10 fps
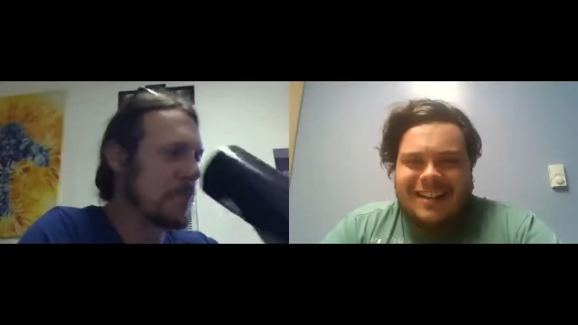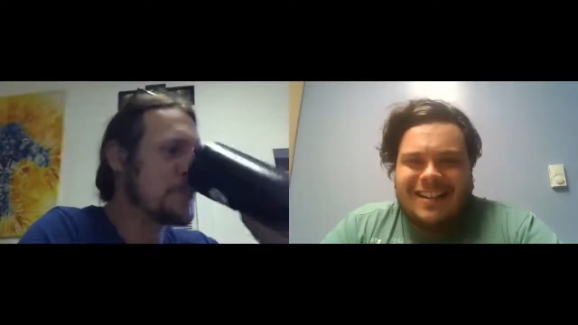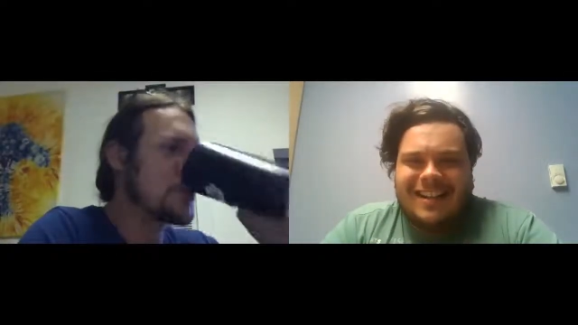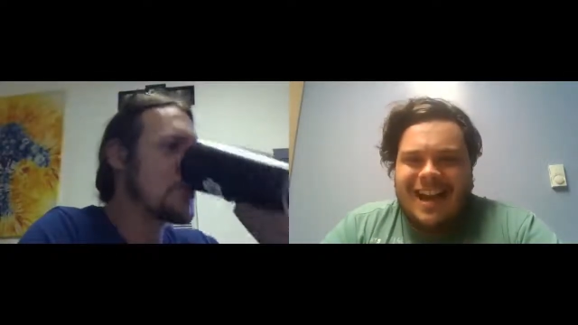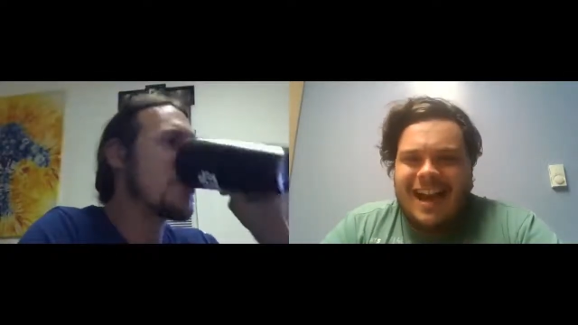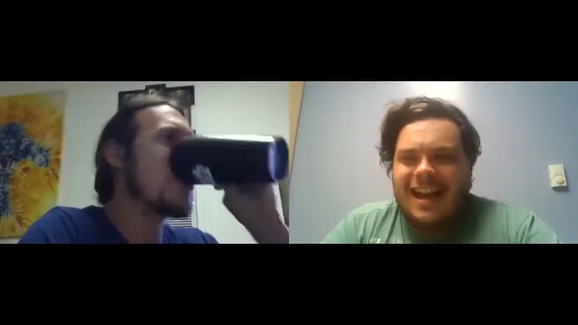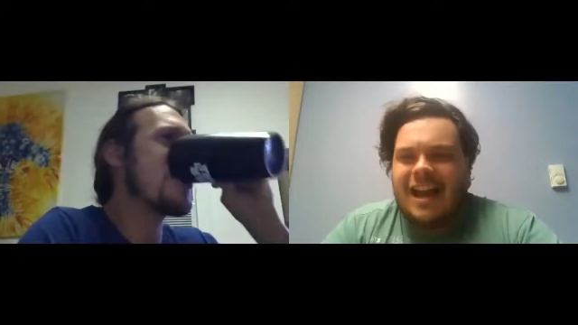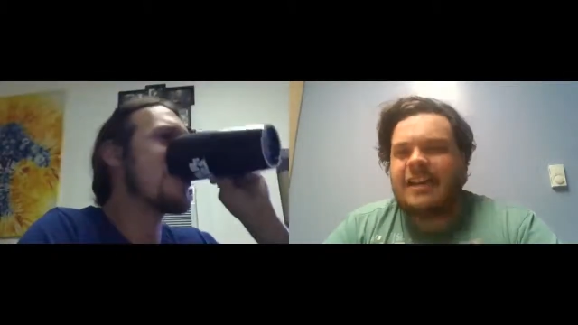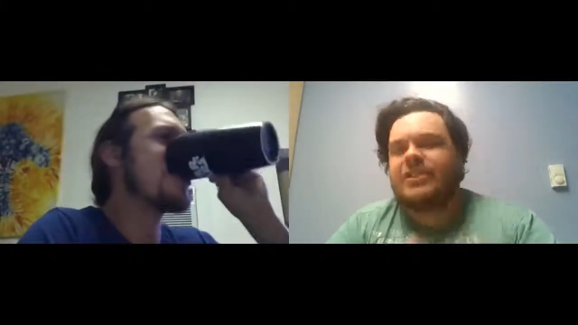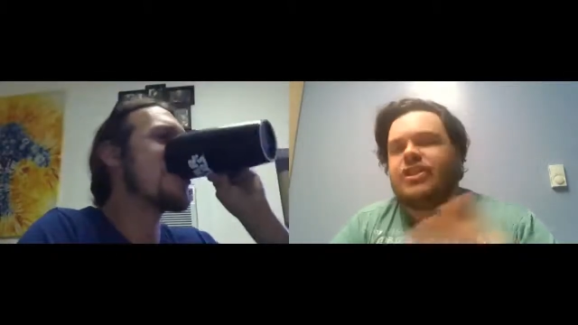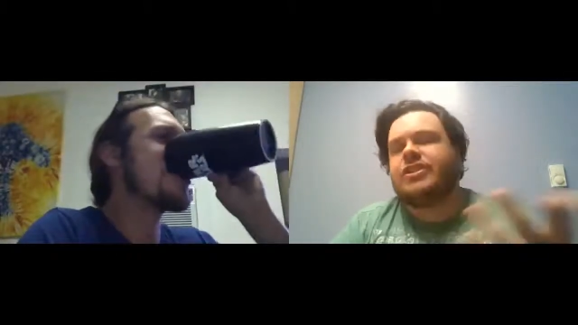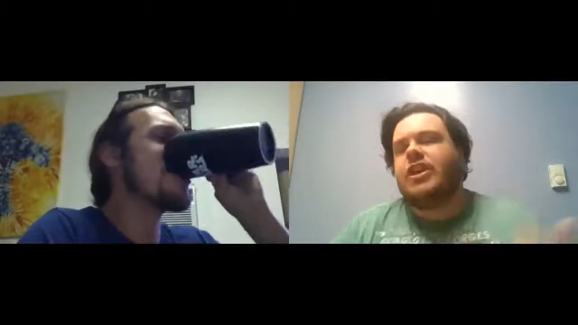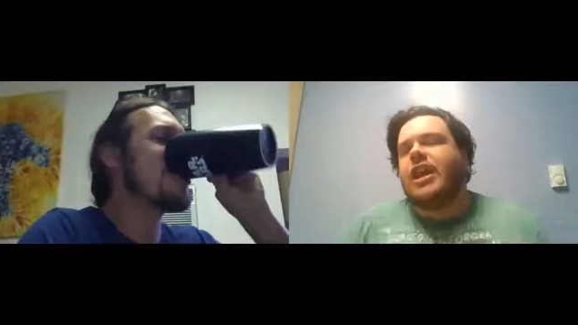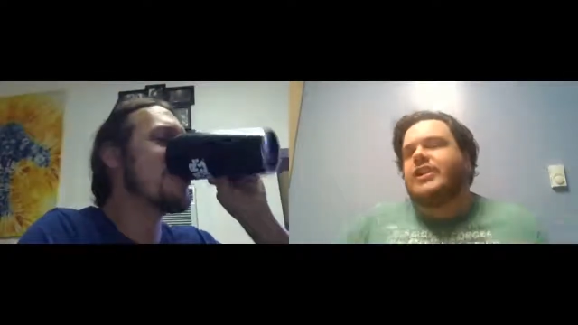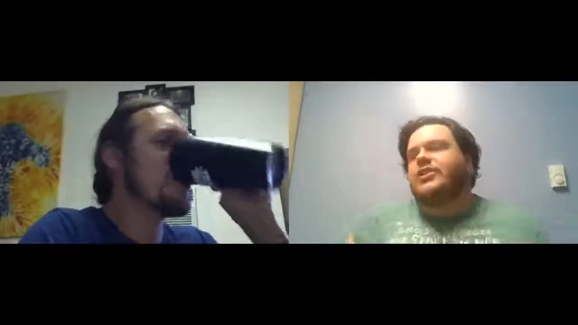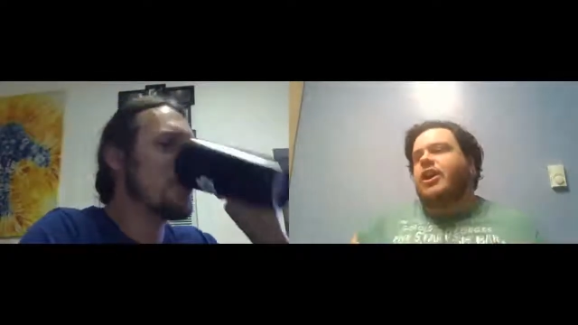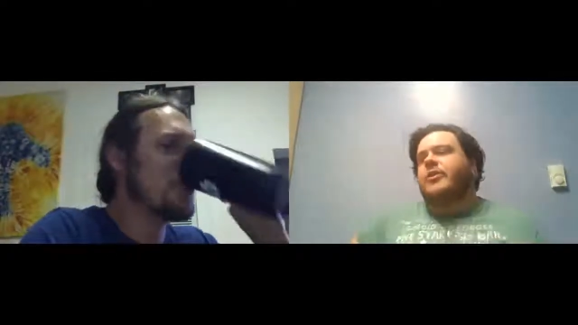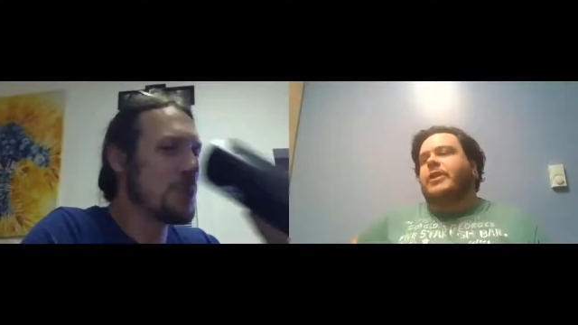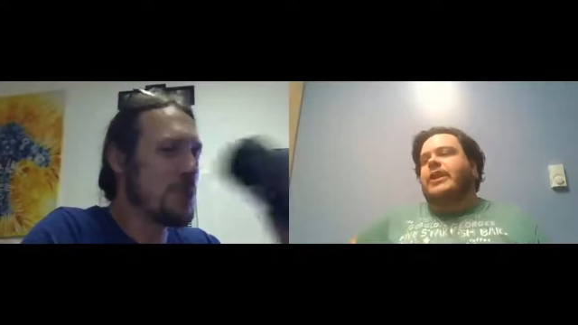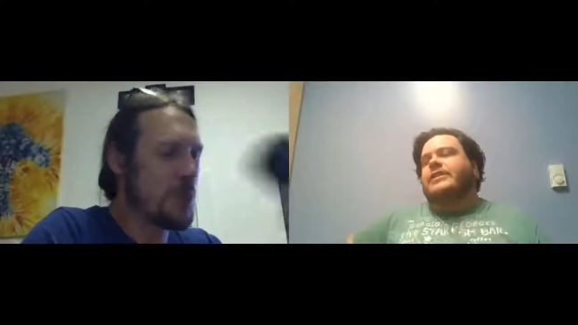Speaker 1: Yeah, and just so you guys
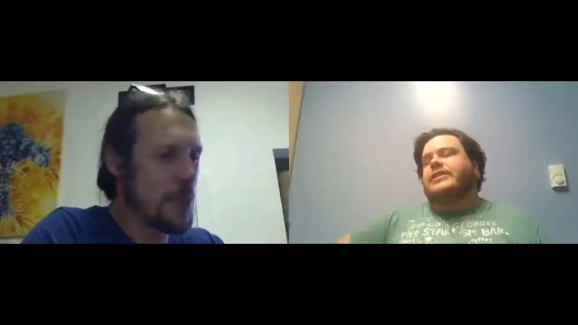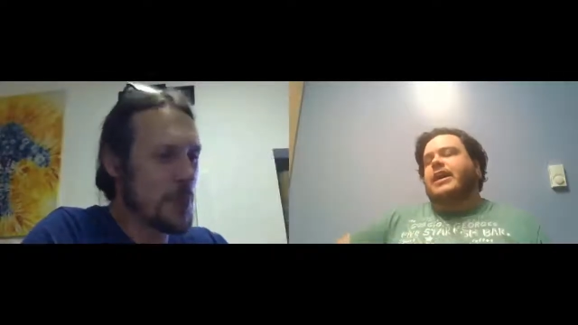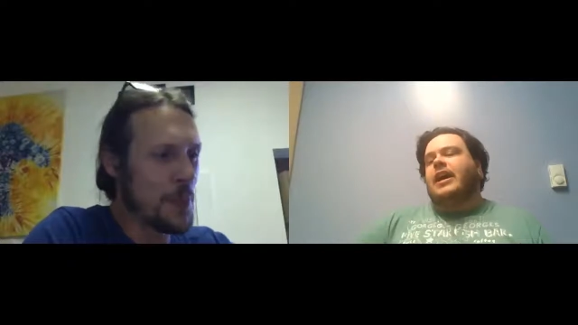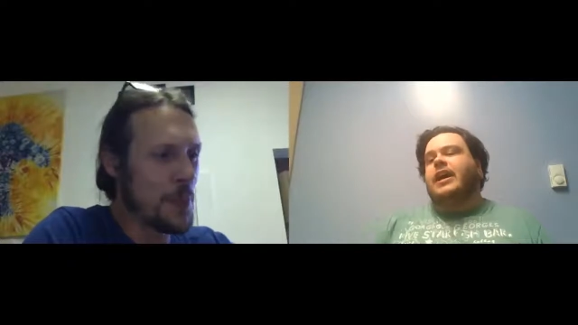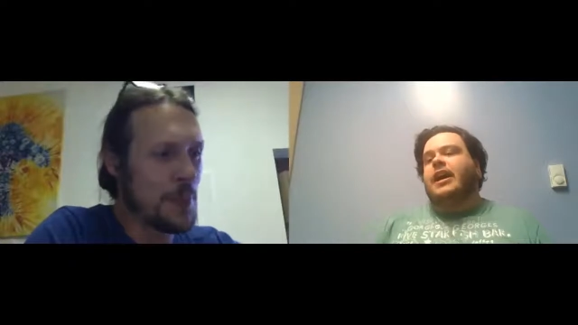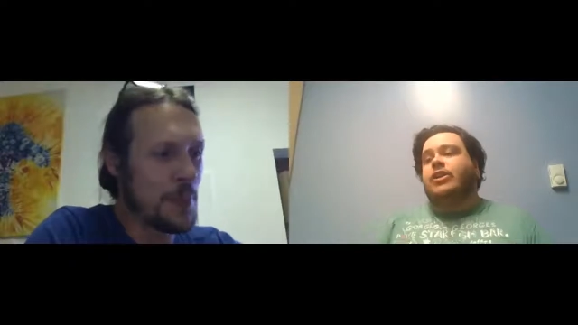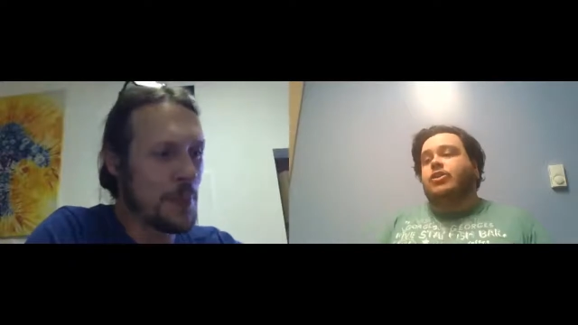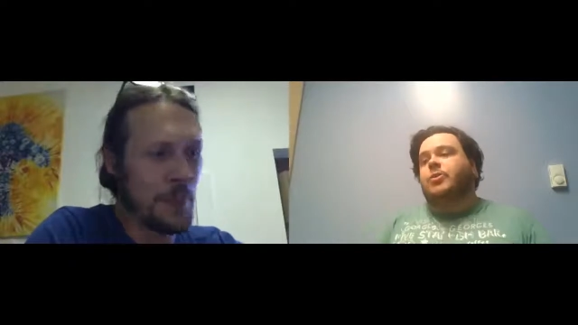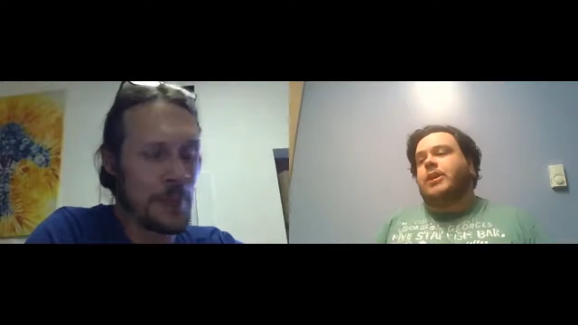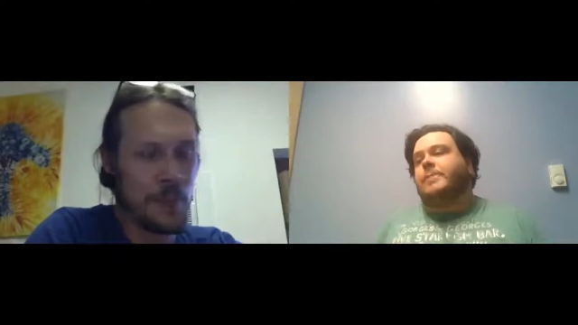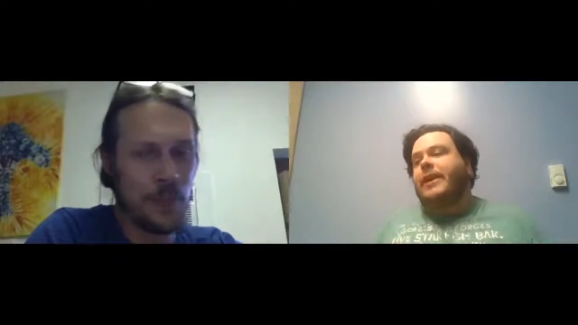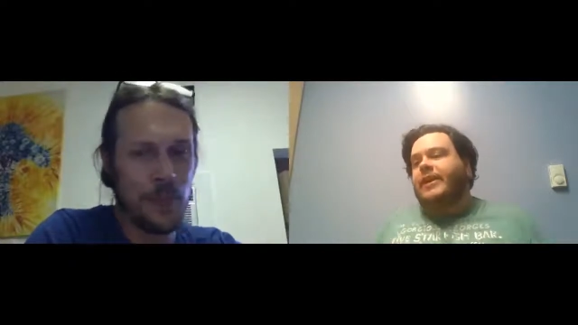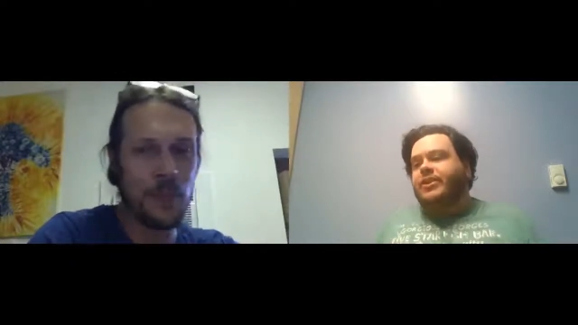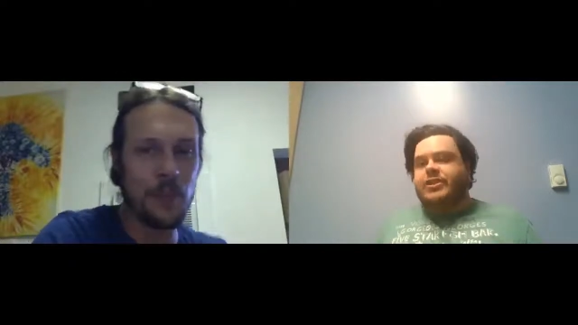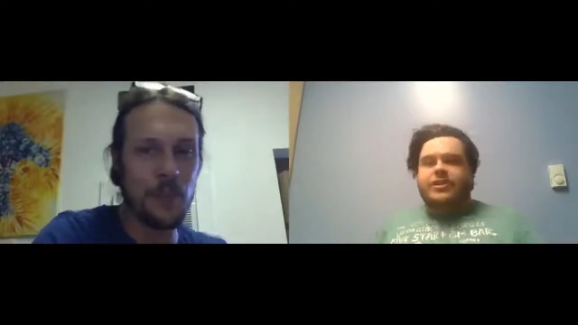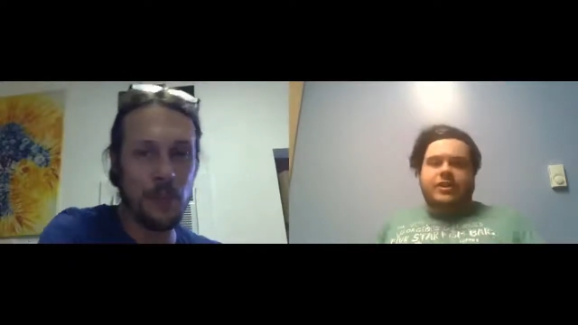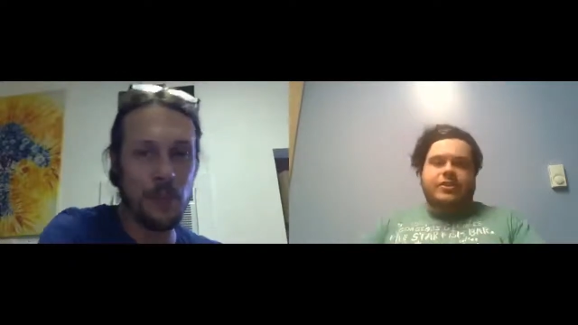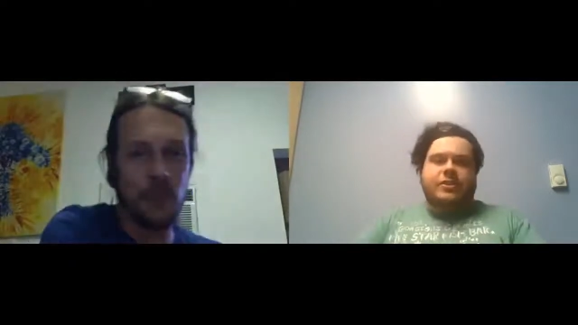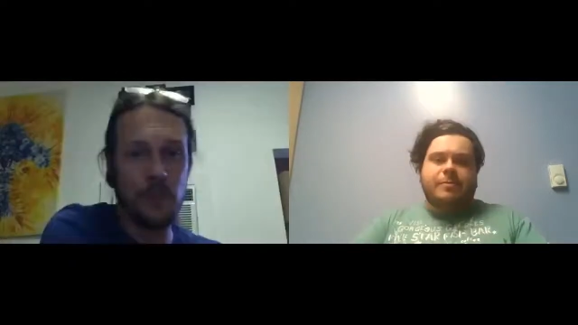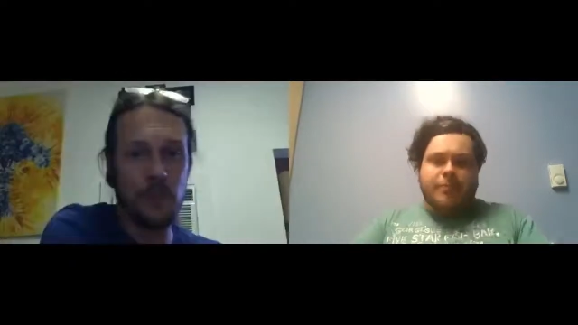know, it's uh, 120 pages.
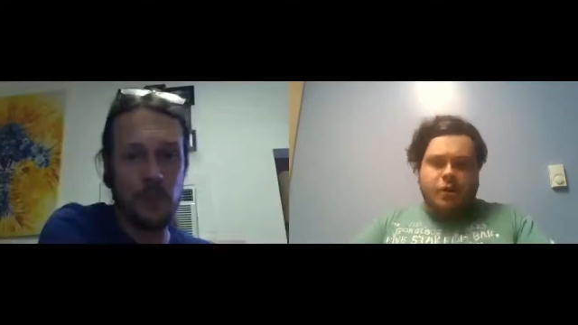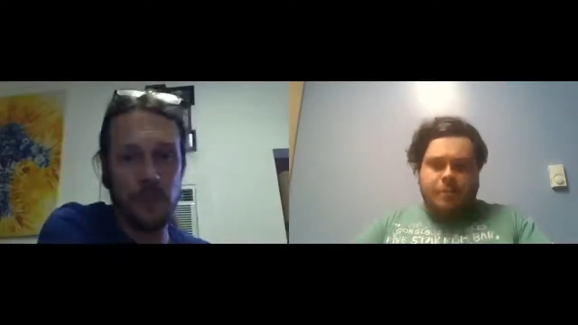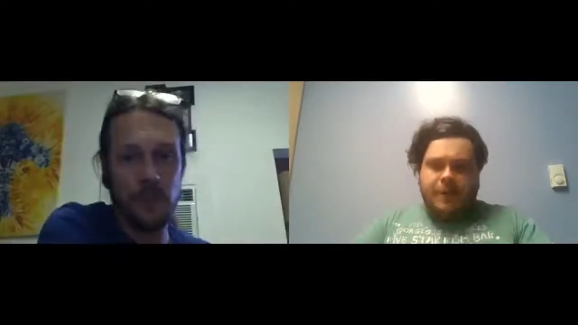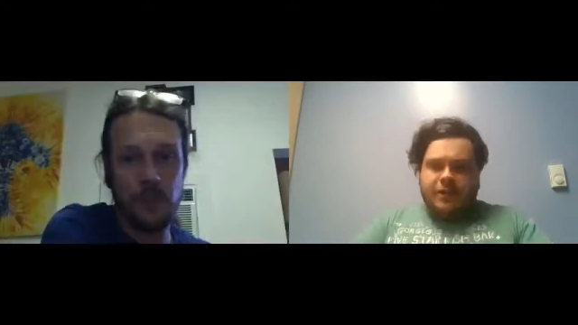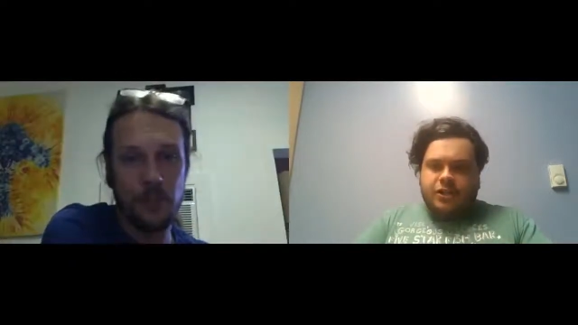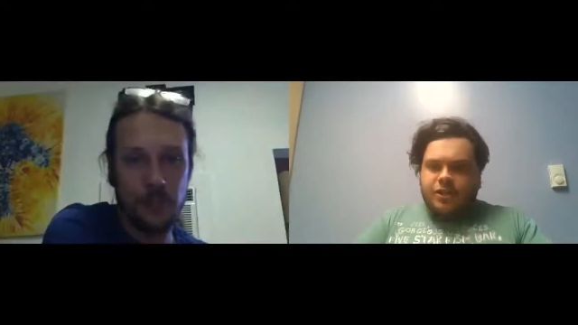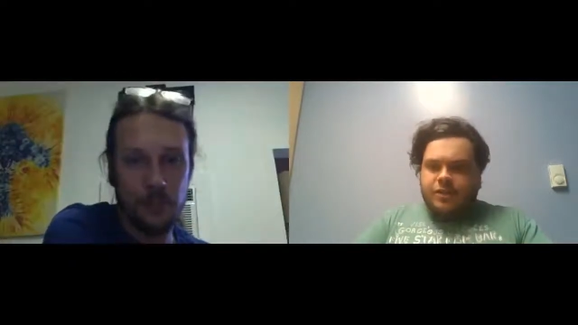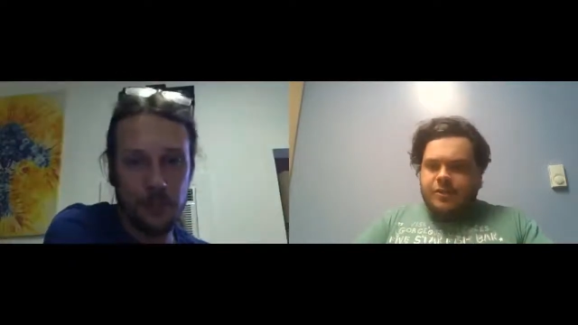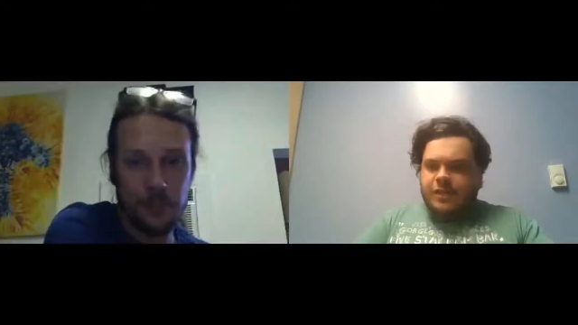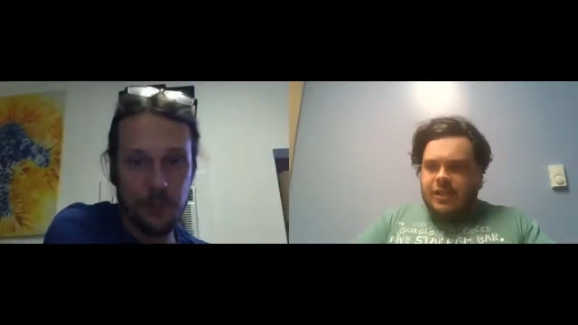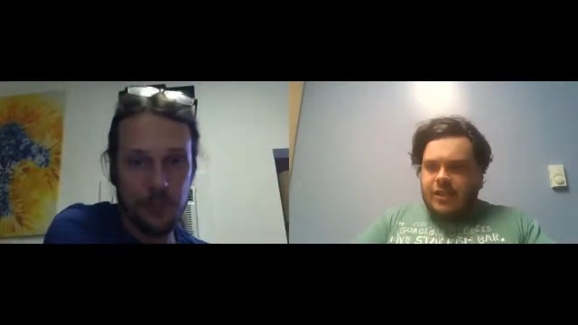There's some good pictures